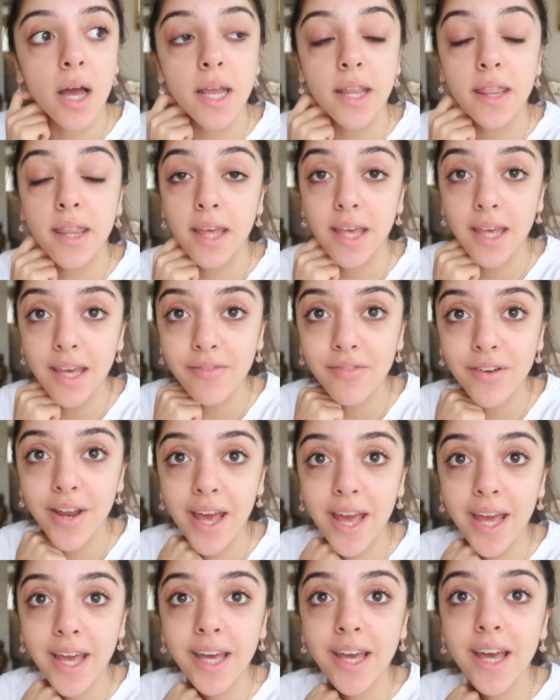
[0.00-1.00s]
in the
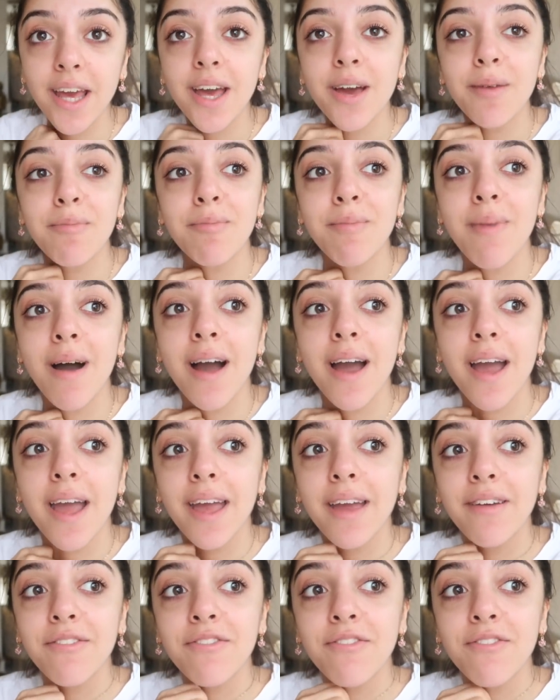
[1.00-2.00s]
evening
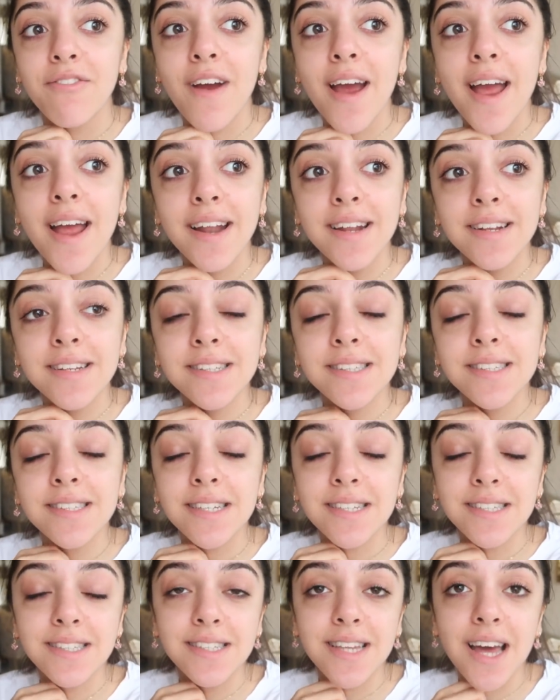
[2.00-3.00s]
my friend's
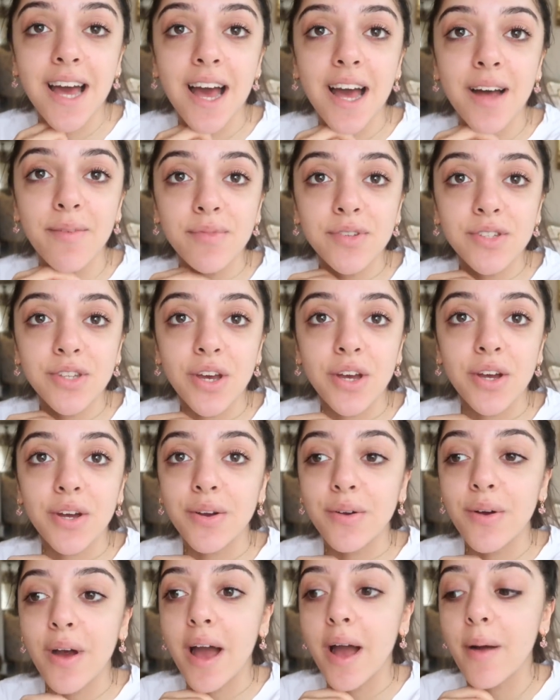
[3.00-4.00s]
sister, so
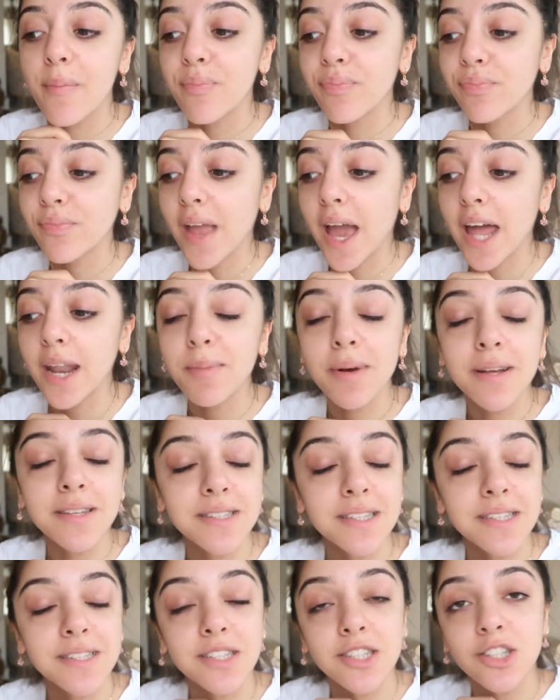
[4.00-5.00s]

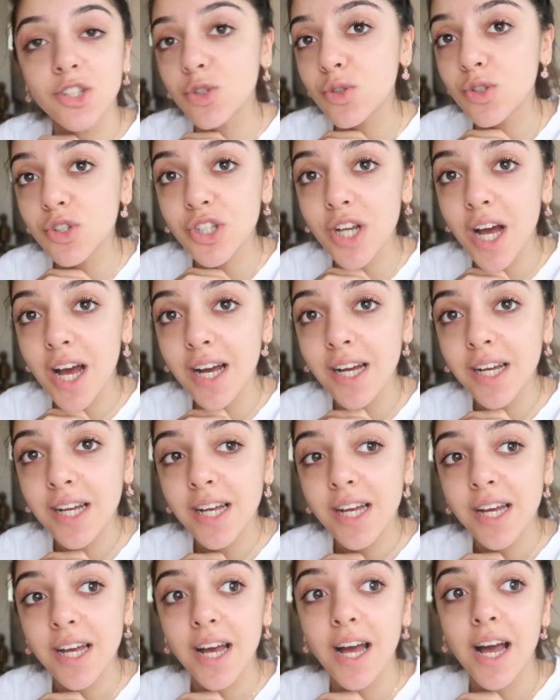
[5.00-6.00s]
Annabelle's sister Georgia,
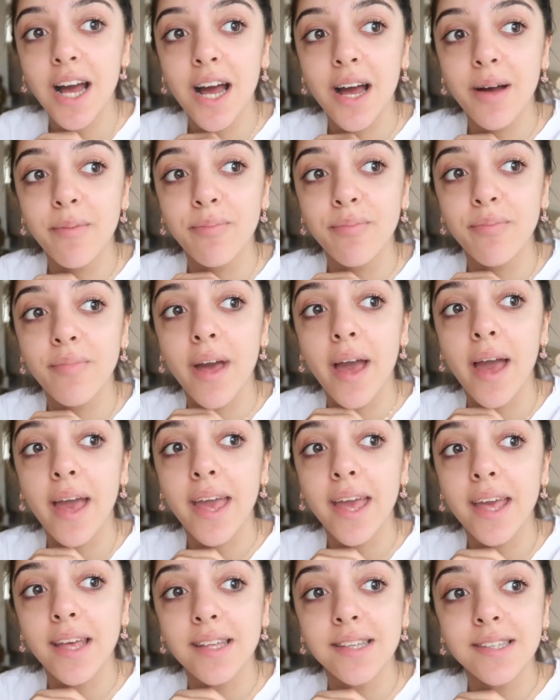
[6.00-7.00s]

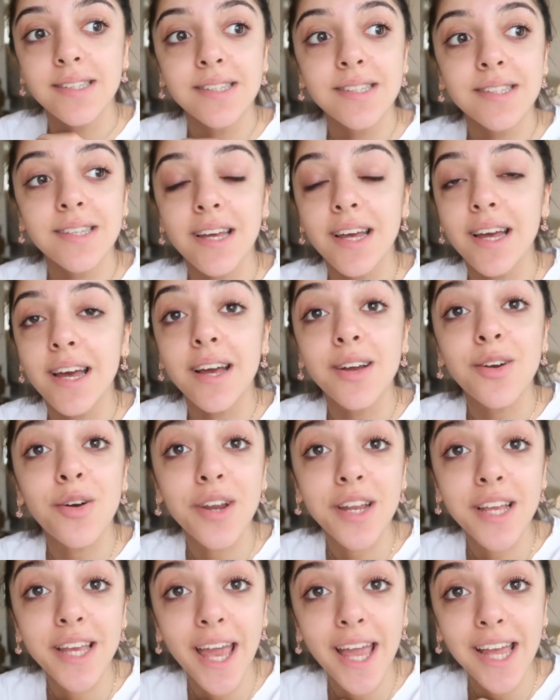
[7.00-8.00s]

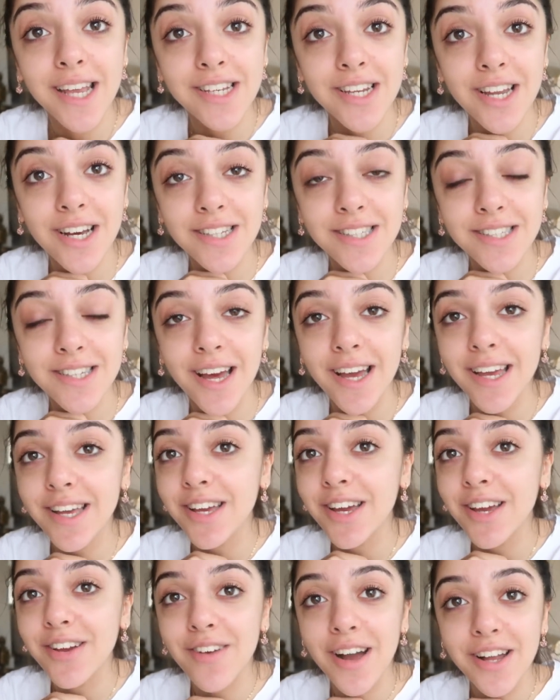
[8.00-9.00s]
got engaged last
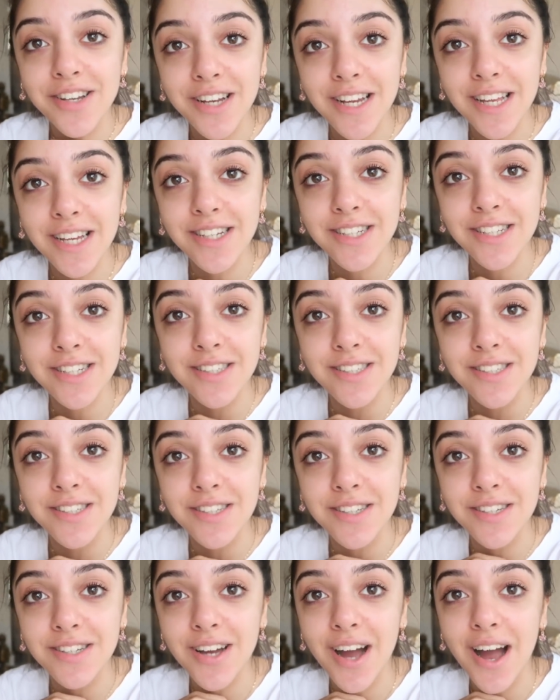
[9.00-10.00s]
night. Congratulations
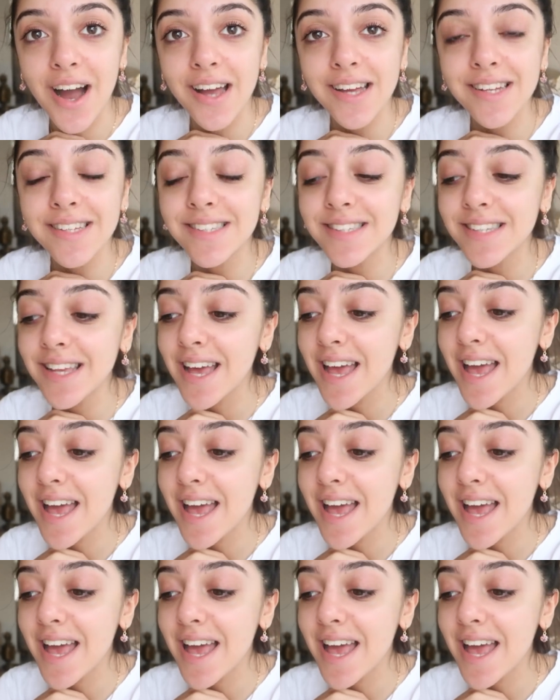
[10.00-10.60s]
to you guys.